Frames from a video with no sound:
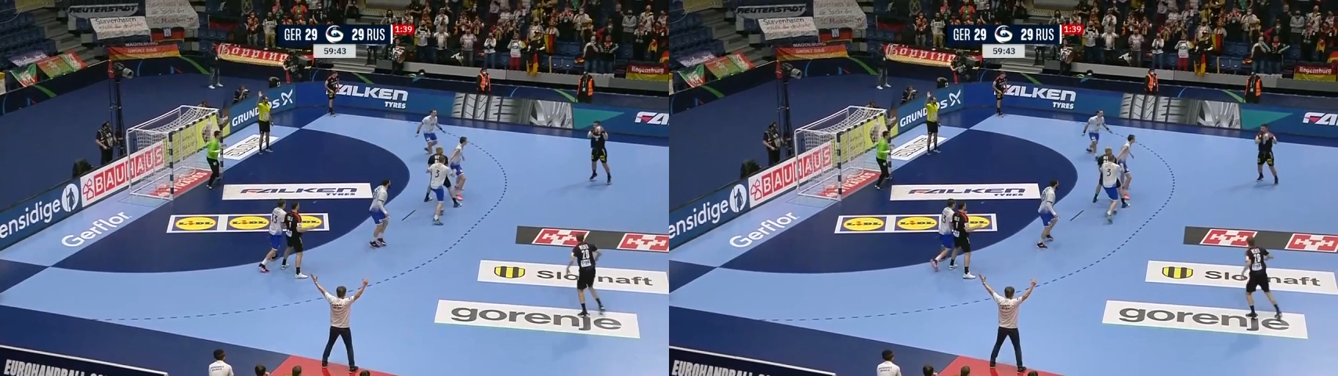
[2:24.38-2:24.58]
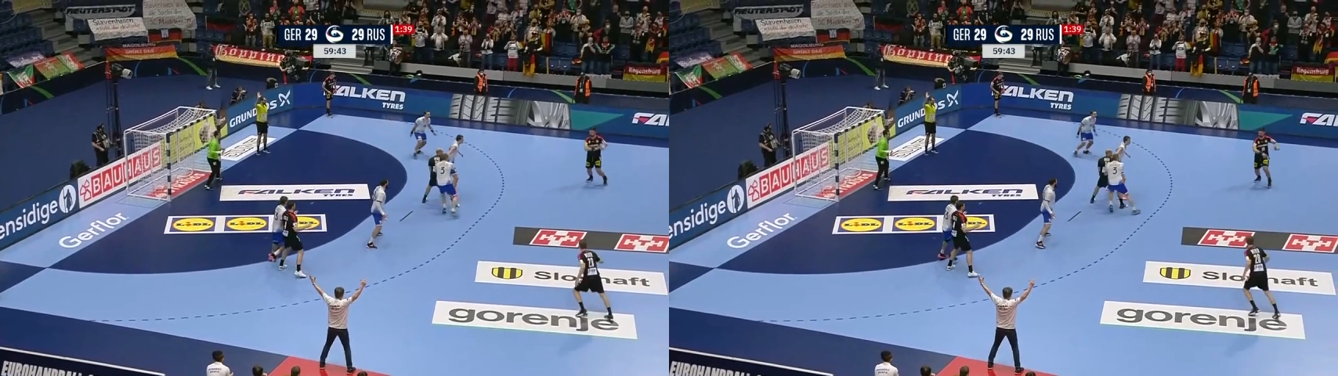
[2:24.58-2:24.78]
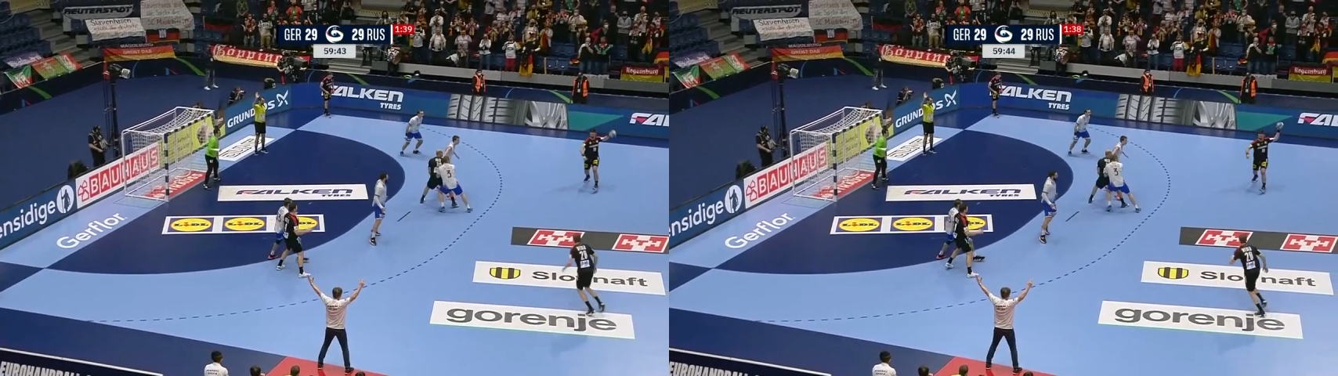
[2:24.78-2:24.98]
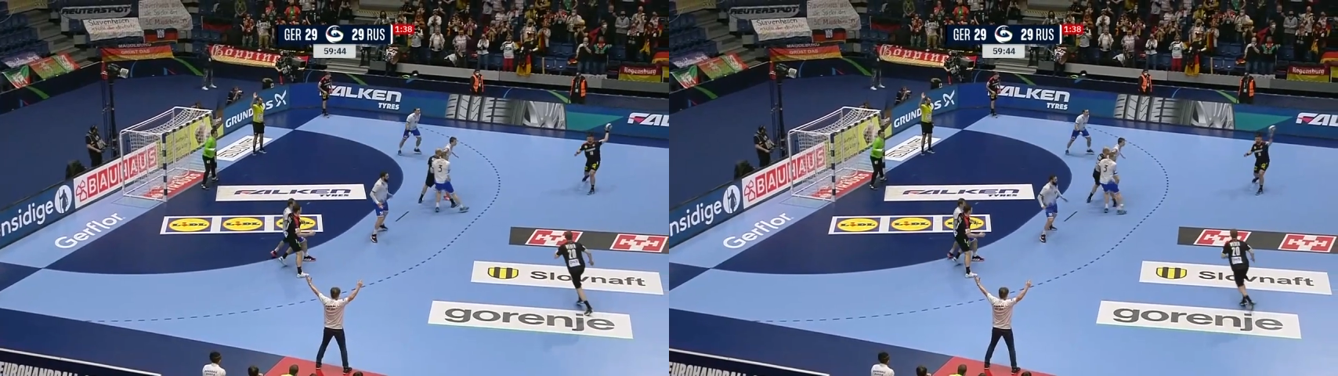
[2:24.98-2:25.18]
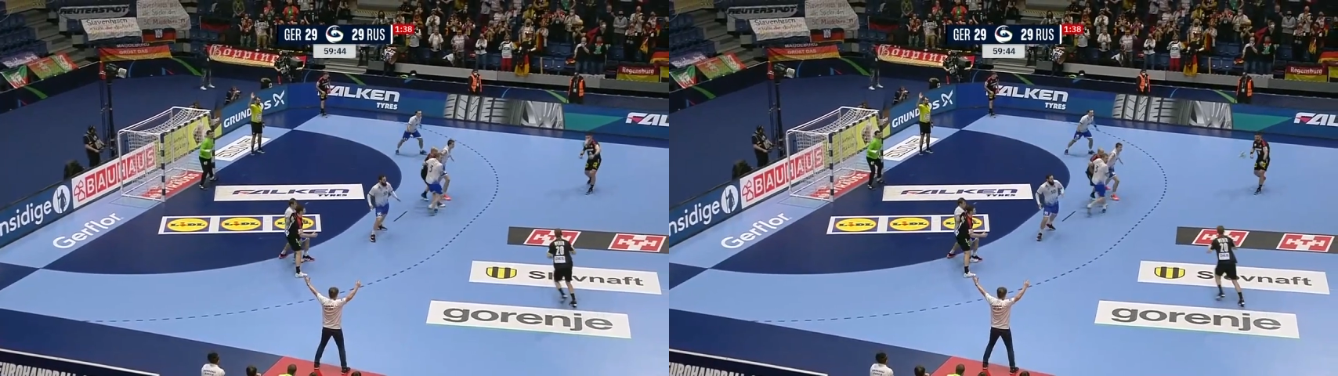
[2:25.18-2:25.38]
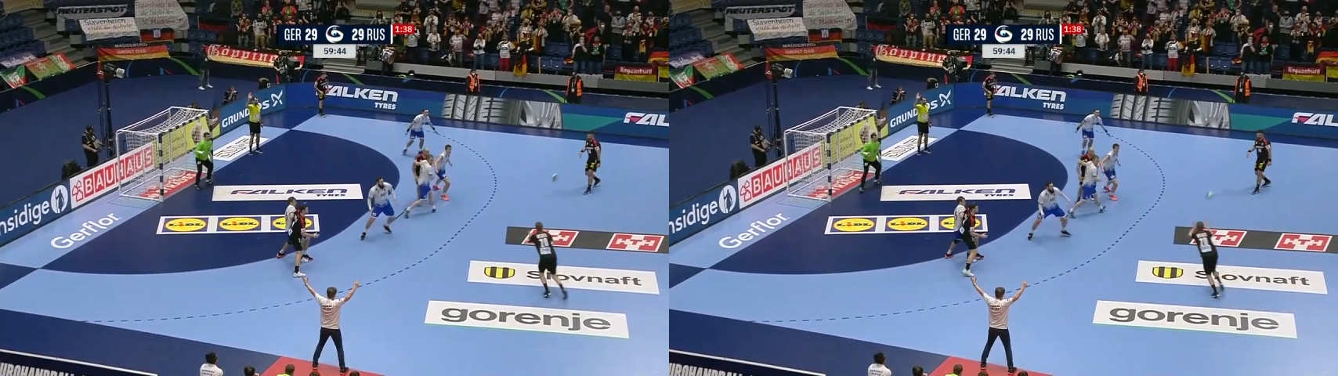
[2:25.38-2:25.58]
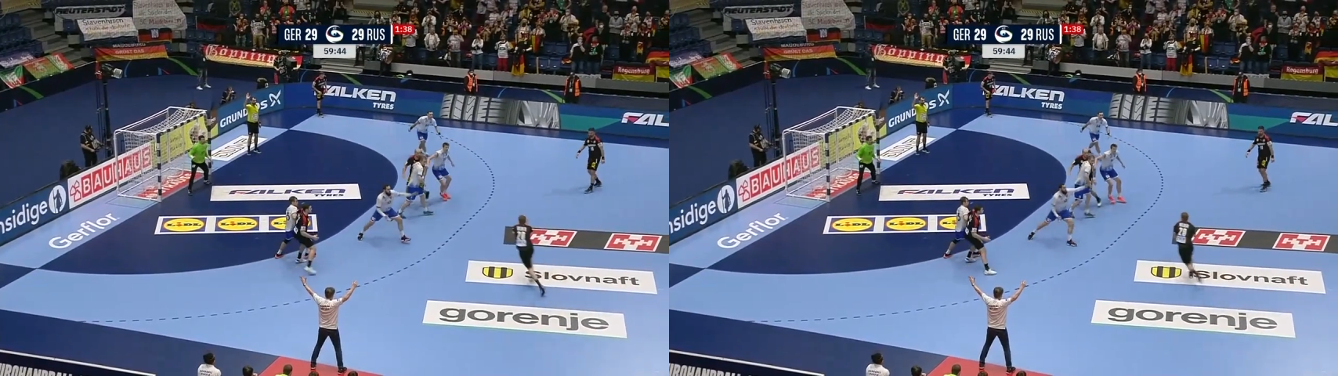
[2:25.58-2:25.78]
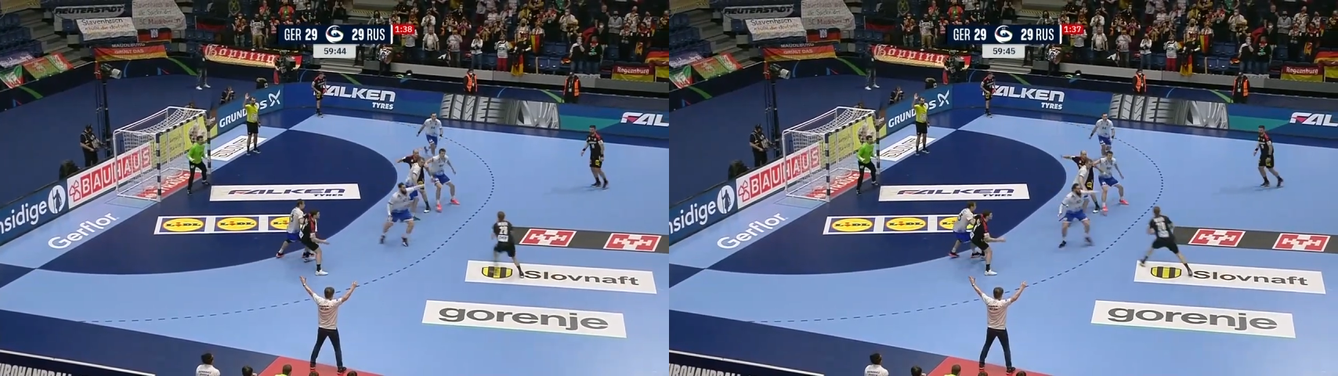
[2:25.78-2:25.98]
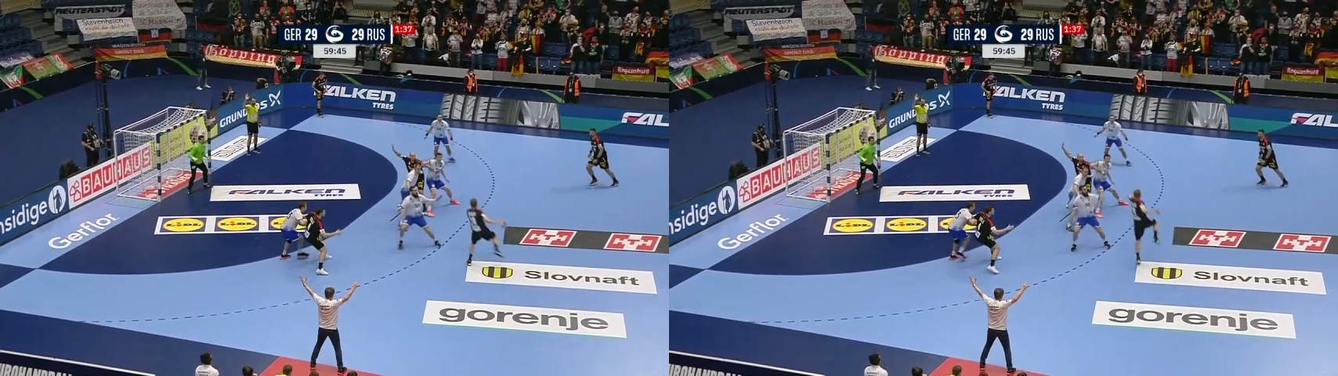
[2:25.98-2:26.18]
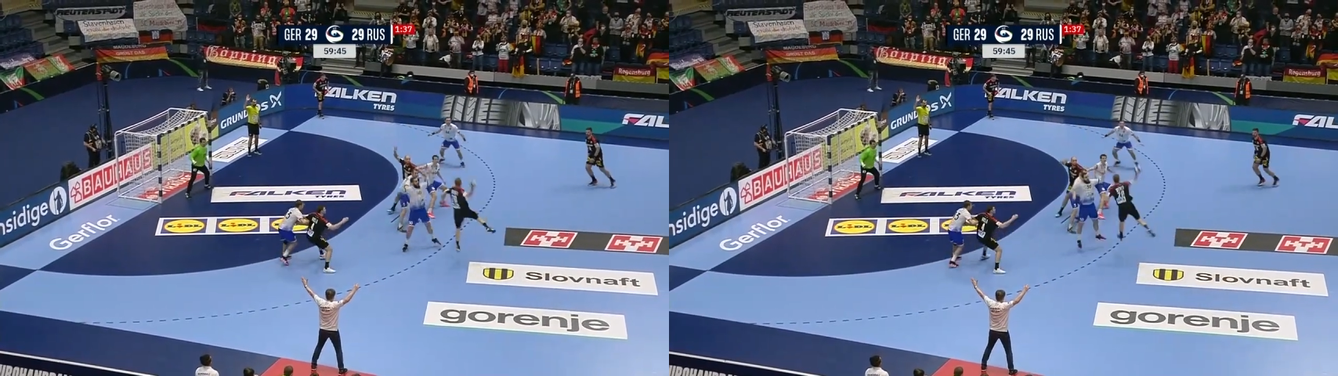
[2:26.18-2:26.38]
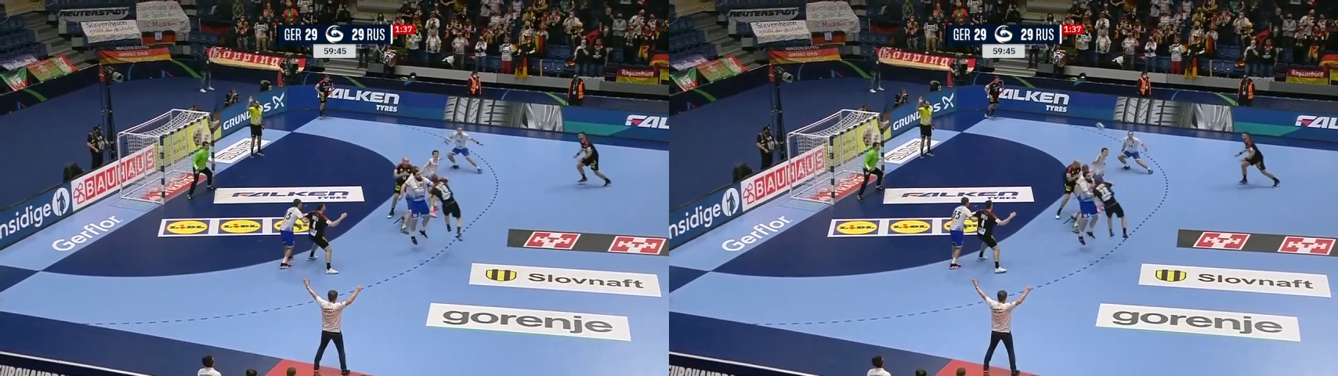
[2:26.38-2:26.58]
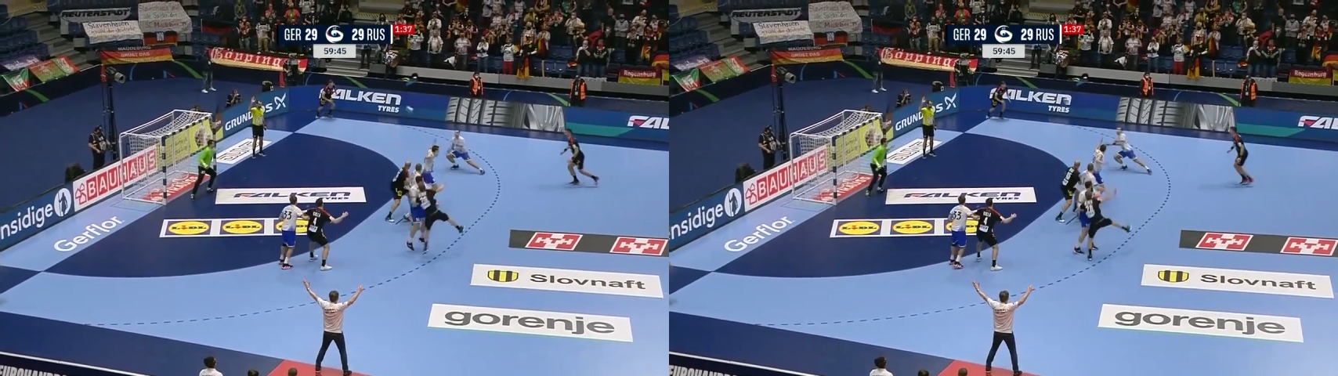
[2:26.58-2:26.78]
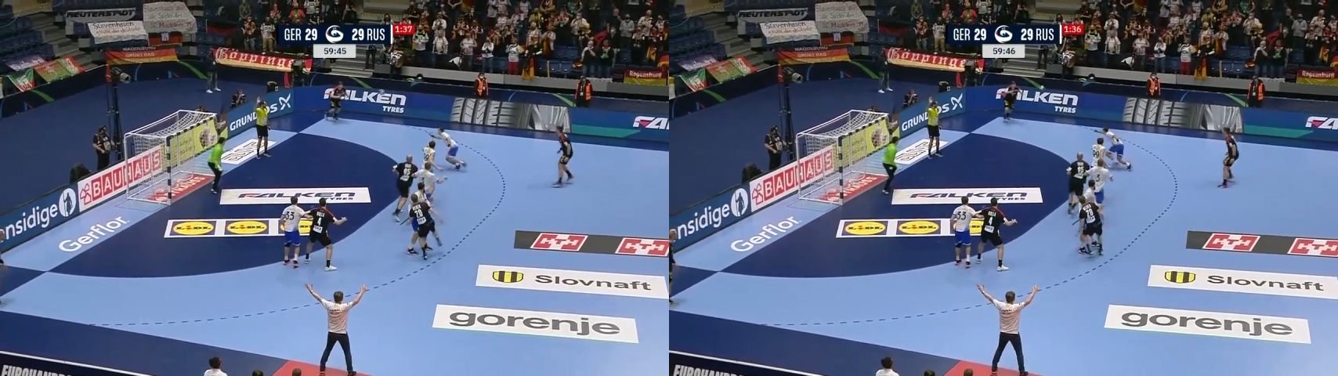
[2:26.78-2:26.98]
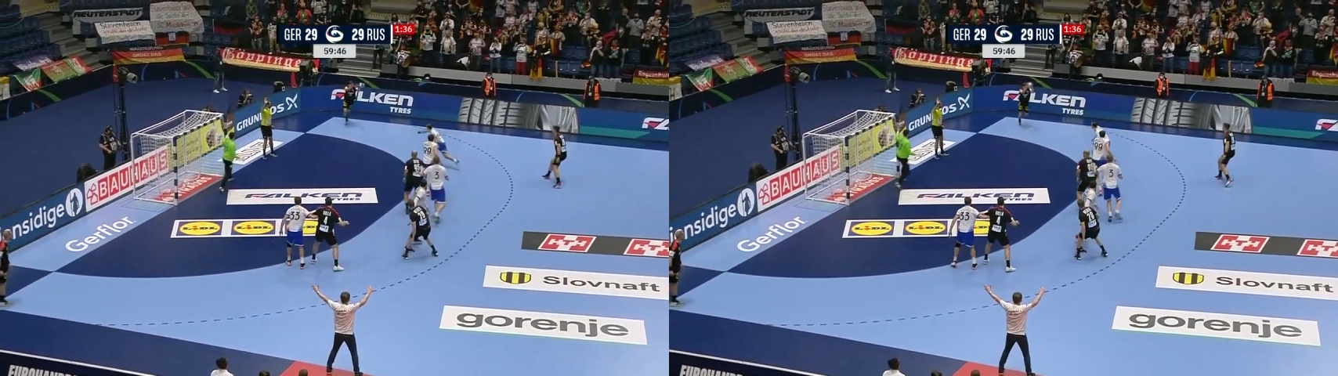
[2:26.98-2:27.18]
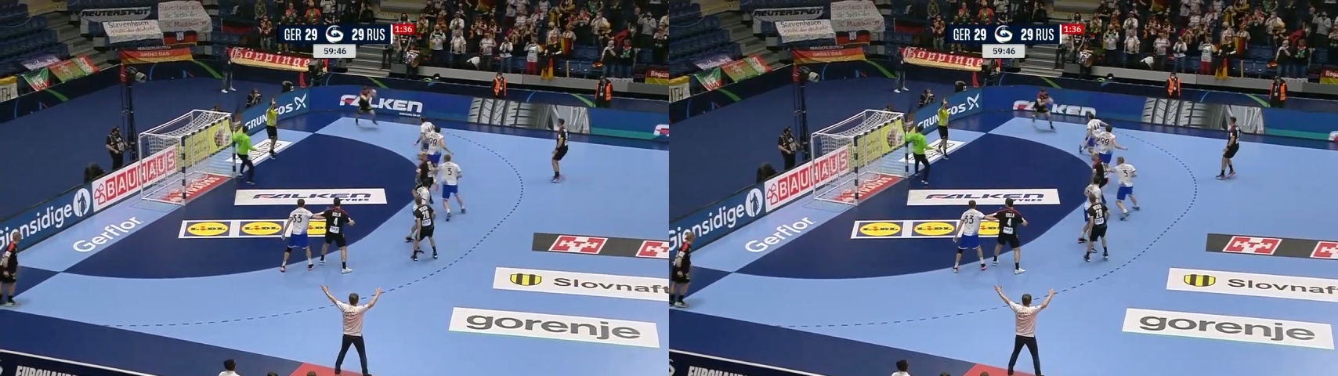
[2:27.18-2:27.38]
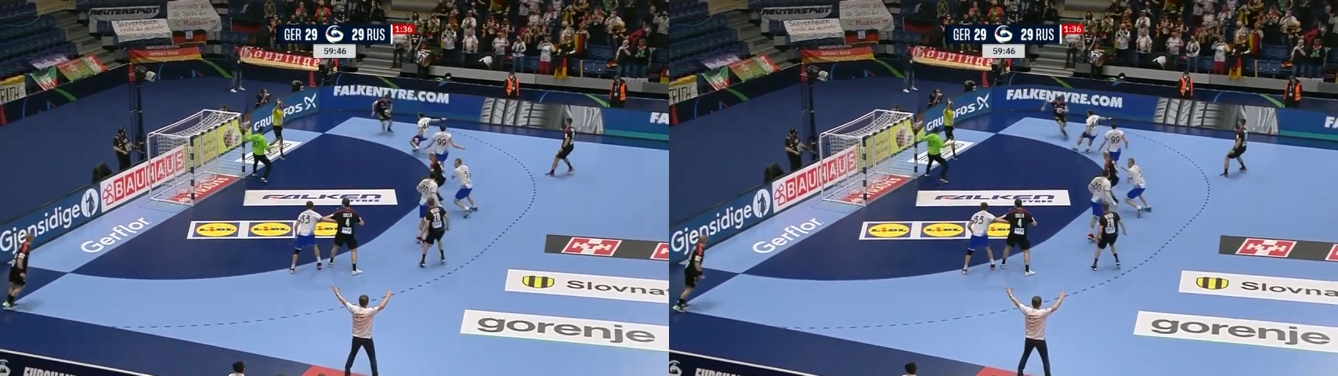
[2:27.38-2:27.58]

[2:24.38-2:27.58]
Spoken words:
Nobody's mouth can be seen.